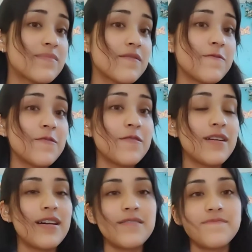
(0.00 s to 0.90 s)

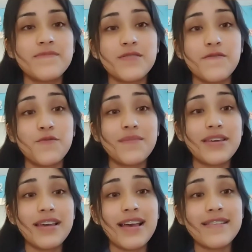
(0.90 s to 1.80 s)
So if you want to
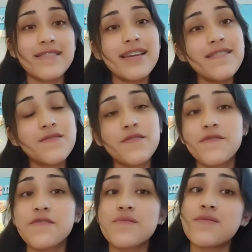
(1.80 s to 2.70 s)
make it as nice, or if
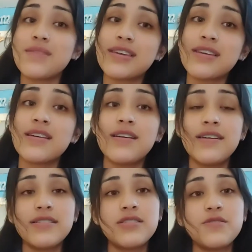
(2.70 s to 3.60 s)
you just want to make it
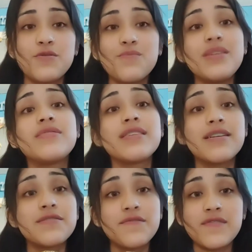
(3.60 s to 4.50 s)
to meet the
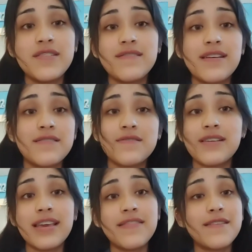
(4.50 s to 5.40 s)
gecko's needs,
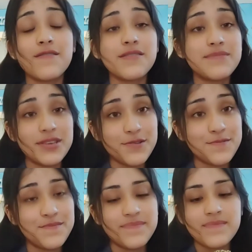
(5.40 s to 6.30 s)
that's all up to you.
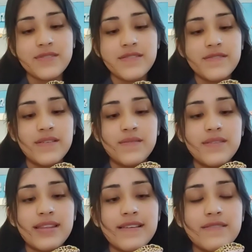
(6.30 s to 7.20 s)
So
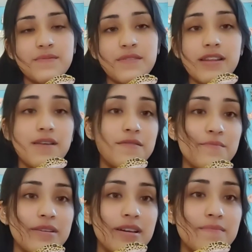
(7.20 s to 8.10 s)
the next point I want to
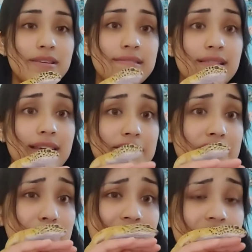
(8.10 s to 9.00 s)
bring up is
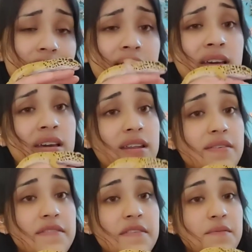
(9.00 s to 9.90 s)
lifespan.
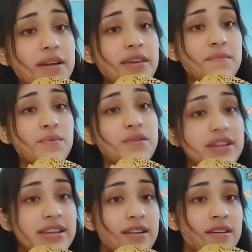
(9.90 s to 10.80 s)
Now this is quite
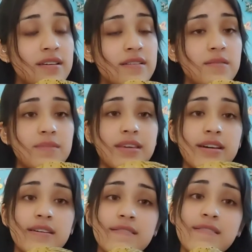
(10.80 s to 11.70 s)
important,
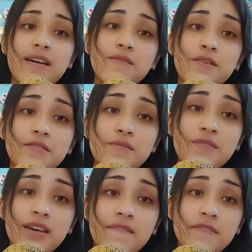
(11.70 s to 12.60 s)
because how long do you
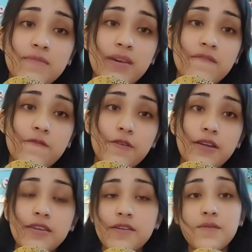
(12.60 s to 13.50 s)
want to have this pet
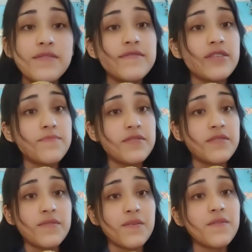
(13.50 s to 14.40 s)
for? You can always adopt an
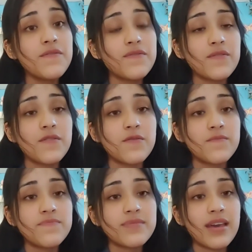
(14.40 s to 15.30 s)
adult, so
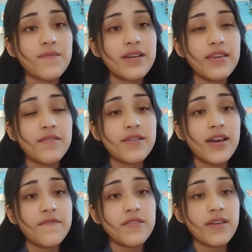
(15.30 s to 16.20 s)
that way you don't
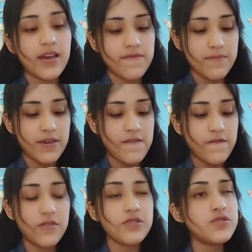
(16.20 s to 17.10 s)
have to have the pet
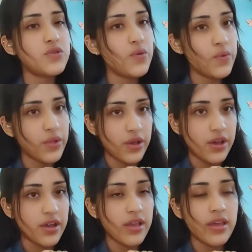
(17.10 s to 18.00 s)
for too
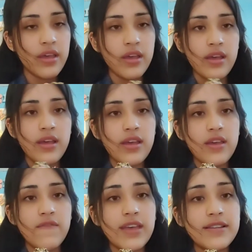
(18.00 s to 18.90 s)
long
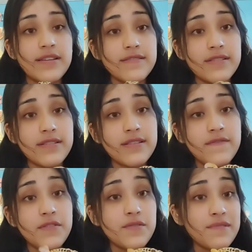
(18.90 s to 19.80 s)
if
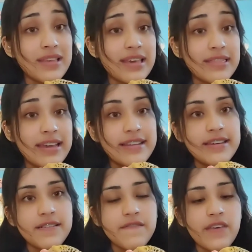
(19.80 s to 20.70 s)
you don't really like the
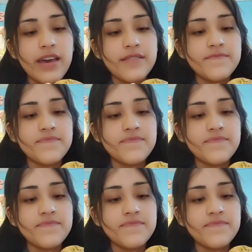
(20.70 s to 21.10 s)
idea of that.